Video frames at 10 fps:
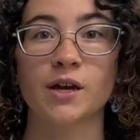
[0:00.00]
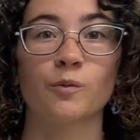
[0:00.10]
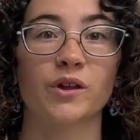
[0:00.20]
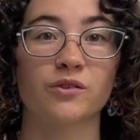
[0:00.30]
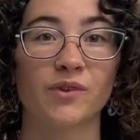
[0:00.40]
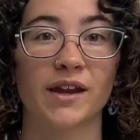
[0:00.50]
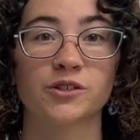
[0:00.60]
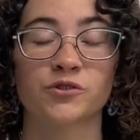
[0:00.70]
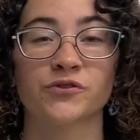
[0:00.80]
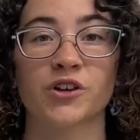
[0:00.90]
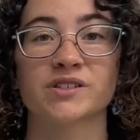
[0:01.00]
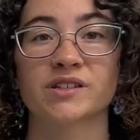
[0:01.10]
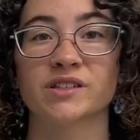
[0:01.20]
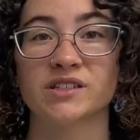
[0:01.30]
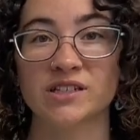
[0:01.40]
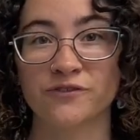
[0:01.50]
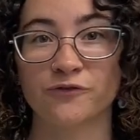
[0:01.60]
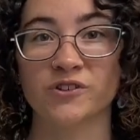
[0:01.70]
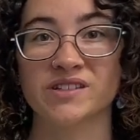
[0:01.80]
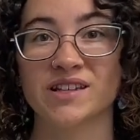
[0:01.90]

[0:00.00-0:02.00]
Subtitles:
where the range refers to the difference